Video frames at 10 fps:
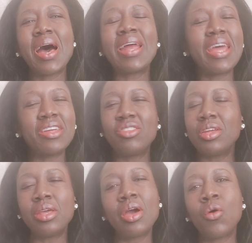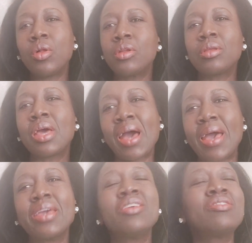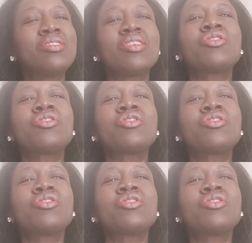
a 19-year-old guy is